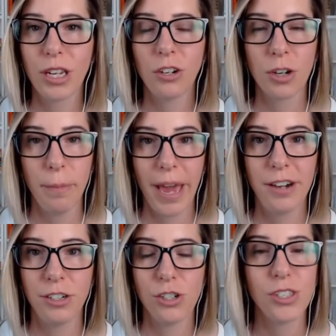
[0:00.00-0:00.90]
at your
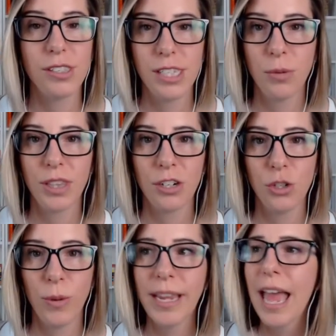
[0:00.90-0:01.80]
competitors and see what they're
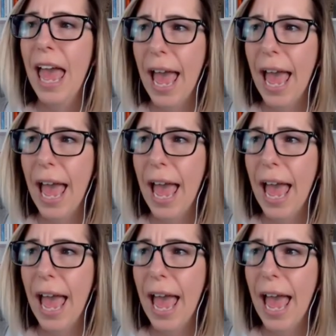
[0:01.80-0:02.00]
doing?